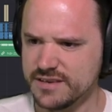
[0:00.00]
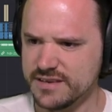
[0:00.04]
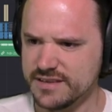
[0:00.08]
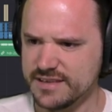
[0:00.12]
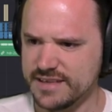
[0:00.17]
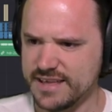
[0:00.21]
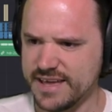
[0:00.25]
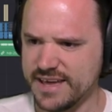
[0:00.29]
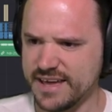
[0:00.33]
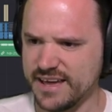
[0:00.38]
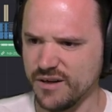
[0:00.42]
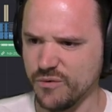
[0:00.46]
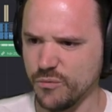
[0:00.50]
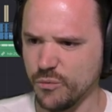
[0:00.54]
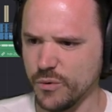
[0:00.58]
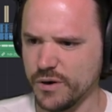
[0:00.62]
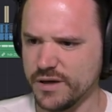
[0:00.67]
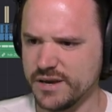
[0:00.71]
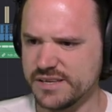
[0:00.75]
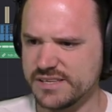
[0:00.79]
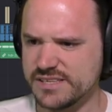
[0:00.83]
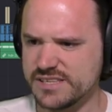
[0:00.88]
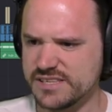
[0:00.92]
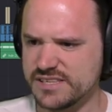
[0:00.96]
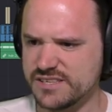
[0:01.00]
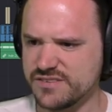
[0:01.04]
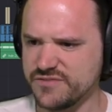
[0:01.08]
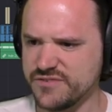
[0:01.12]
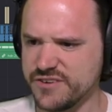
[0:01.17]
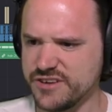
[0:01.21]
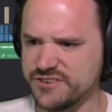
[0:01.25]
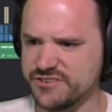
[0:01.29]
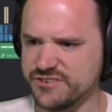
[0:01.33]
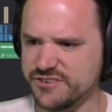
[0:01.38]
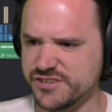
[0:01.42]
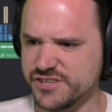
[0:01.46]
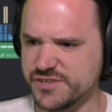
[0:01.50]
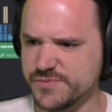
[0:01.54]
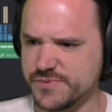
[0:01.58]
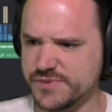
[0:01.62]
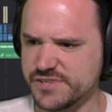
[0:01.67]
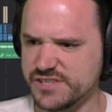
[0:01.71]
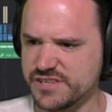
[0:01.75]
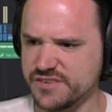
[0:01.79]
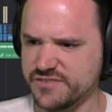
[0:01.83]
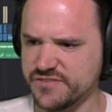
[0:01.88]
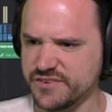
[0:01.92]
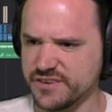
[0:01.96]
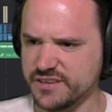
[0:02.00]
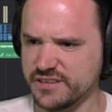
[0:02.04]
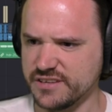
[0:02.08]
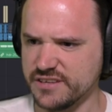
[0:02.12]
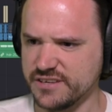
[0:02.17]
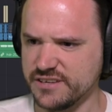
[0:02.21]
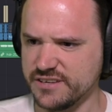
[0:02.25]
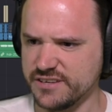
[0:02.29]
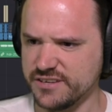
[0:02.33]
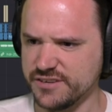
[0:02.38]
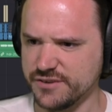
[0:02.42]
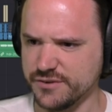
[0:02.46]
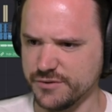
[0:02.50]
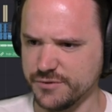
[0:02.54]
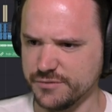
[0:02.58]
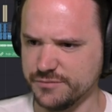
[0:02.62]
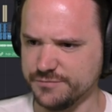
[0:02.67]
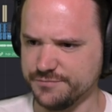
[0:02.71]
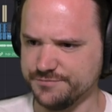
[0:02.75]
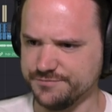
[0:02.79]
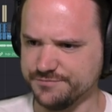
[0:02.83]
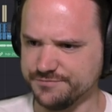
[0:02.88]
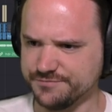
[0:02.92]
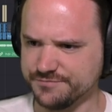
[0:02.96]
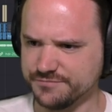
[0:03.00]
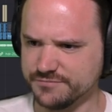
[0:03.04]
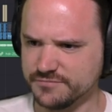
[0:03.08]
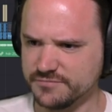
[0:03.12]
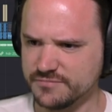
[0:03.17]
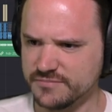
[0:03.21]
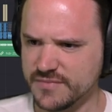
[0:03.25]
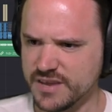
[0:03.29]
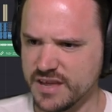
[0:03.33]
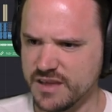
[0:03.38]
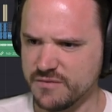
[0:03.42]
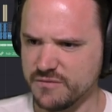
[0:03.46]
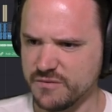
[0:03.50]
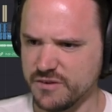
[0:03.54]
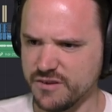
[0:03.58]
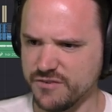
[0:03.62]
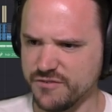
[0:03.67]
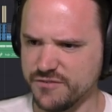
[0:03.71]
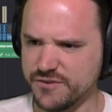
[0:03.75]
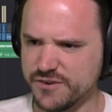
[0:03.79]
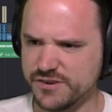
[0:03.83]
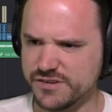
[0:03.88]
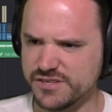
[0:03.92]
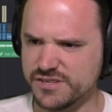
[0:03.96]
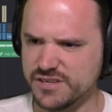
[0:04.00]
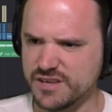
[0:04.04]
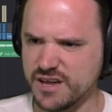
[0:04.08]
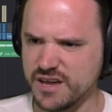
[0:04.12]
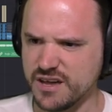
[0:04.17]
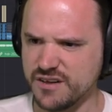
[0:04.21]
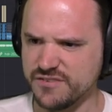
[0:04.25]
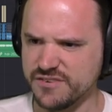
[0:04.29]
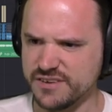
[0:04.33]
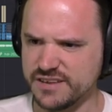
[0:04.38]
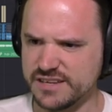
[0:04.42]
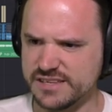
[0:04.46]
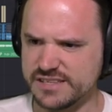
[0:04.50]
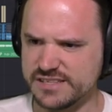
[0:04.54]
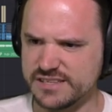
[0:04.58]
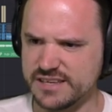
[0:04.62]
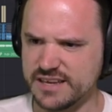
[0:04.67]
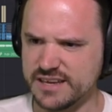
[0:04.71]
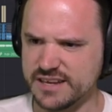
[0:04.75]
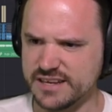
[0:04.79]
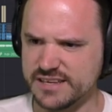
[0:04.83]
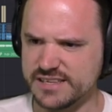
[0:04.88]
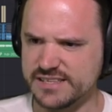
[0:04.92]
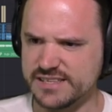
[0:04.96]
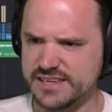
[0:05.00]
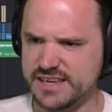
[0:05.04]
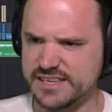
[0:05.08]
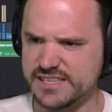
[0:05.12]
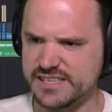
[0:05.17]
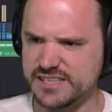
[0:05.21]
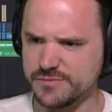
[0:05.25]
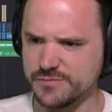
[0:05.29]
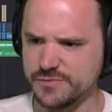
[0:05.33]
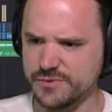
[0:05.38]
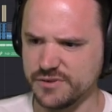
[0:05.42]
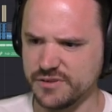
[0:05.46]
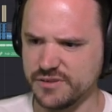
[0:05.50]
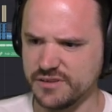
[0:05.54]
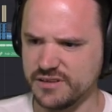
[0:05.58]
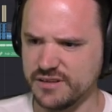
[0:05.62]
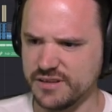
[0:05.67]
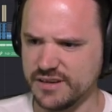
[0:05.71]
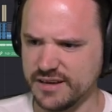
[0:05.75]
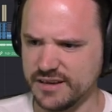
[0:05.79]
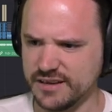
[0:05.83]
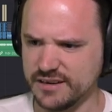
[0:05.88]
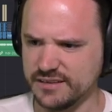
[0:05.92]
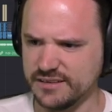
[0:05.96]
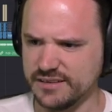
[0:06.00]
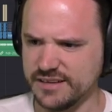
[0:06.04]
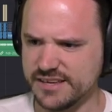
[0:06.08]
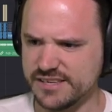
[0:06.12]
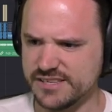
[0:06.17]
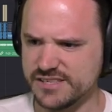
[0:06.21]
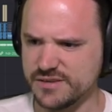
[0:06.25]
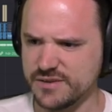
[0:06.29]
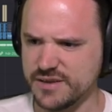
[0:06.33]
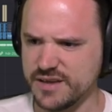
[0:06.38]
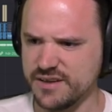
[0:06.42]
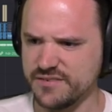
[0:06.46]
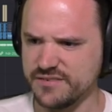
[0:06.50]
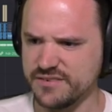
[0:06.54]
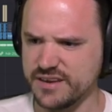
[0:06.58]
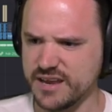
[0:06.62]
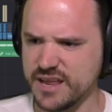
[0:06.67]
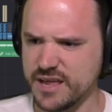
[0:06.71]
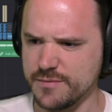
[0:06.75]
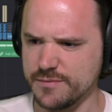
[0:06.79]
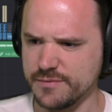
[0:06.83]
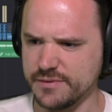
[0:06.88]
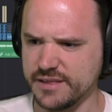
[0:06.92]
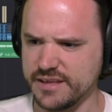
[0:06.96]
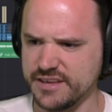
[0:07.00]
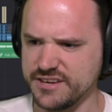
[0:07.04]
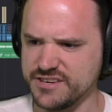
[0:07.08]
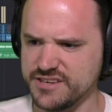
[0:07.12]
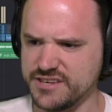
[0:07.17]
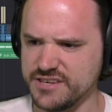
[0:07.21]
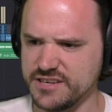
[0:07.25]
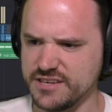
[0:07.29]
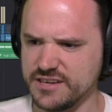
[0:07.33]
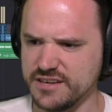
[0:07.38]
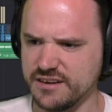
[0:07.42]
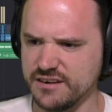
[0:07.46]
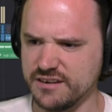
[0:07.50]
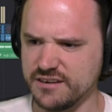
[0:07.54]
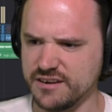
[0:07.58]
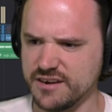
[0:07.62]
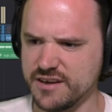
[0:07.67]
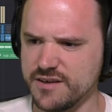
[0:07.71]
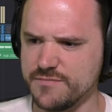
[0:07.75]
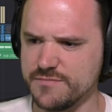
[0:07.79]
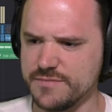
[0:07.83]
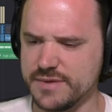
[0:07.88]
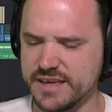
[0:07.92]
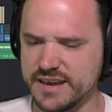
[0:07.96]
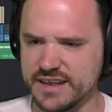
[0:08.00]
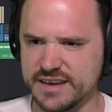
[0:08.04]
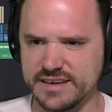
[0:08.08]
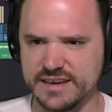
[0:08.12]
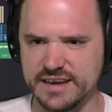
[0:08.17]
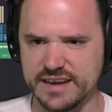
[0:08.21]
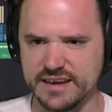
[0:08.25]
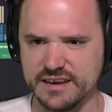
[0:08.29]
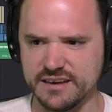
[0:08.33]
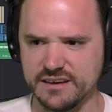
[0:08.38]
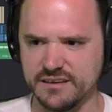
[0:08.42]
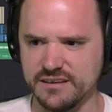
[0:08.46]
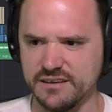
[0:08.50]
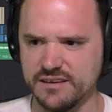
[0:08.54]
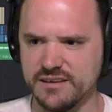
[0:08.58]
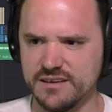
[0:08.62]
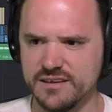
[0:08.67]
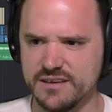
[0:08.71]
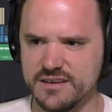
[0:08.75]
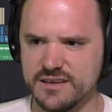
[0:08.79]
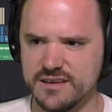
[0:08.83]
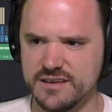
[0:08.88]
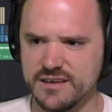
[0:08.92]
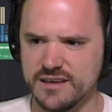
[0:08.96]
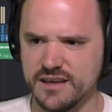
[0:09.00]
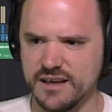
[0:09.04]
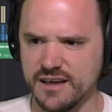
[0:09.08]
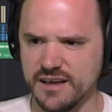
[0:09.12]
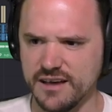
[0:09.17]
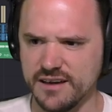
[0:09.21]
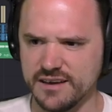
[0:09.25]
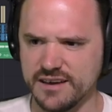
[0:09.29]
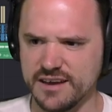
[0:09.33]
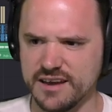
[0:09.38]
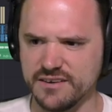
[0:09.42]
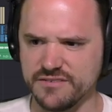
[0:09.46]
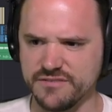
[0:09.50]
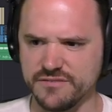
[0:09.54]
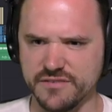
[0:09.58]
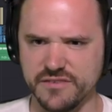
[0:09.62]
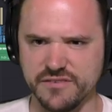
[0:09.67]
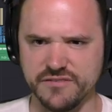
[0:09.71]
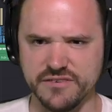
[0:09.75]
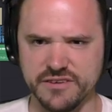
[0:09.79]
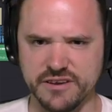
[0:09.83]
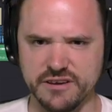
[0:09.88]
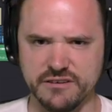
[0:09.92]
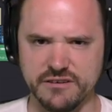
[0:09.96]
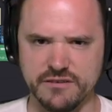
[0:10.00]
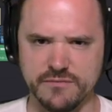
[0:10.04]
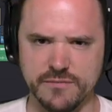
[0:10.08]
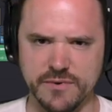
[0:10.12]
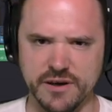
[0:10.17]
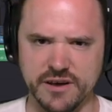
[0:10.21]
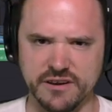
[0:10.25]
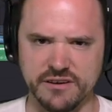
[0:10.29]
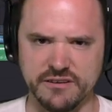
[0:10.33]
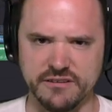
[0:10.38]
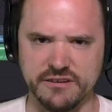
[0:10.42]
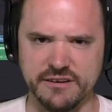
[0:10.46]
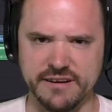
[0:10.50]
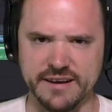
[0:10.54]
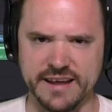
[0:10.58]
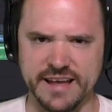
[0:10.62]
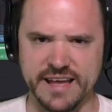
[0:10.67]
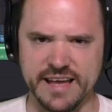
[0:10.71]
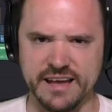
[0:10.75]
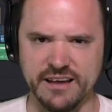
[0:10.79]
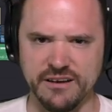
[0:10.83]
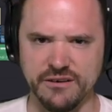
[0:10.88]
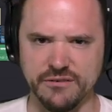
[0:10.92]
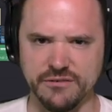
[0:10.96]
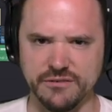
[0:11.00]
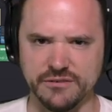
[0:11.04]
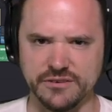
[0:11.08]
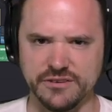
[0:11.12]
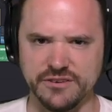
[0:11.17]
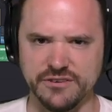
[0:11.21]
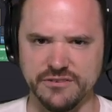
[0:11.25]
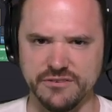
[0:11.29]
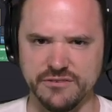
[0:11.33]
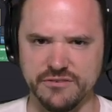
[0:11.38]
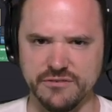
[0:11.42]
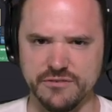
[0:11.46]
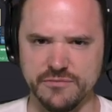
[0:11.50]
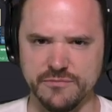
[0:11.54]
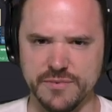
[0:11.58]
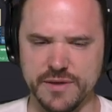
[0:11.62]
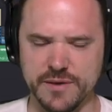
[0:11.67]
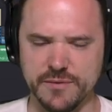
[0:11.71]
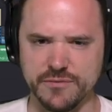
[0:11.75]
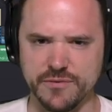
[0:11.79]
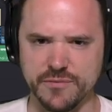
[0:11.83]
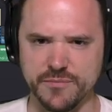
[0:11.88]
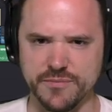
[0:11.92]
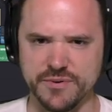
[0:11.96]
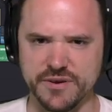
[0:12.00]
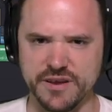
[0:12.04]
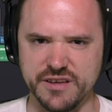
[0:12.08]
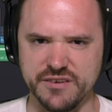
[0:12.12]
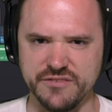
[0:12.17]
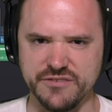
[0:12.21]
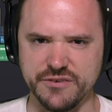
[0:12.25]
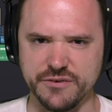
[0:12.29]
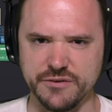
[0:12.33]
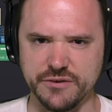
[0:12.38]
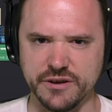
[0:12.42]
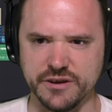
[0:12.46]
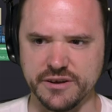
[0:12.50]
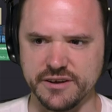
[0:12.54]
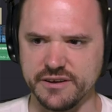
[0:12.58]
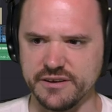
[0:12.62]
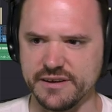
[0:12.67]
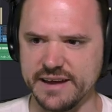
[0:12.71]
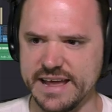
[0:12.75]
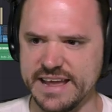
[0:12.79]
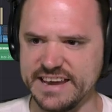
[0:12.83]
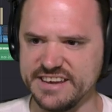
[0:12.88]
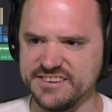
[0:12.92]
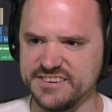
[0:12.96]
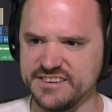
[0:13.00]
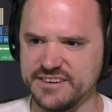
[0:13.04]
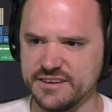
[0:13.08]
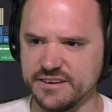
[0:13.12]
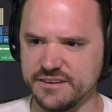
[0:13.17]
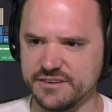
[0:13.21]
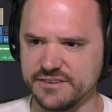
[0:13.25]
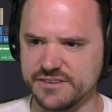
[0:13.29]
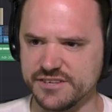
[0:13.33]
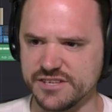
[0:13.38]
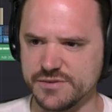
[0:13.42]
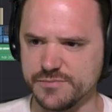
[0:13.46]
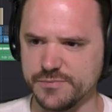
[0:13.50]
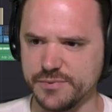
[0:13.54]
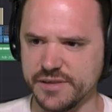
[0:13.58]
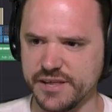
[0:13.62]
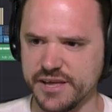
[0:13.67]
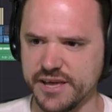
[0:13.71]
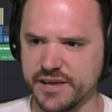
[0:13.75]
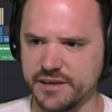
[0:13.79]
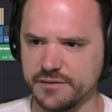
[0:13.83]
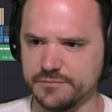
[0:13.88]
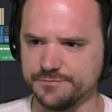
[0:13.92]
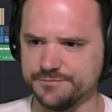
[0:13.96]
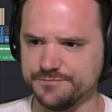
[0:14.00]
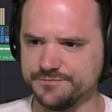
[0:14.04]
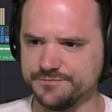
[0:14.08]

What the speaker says: Now what does this feature specifically do? Well, first off, it is not accessible unless you have enabled HDR metadata on here from the video monitoring out to be able to preview it on your HDR display.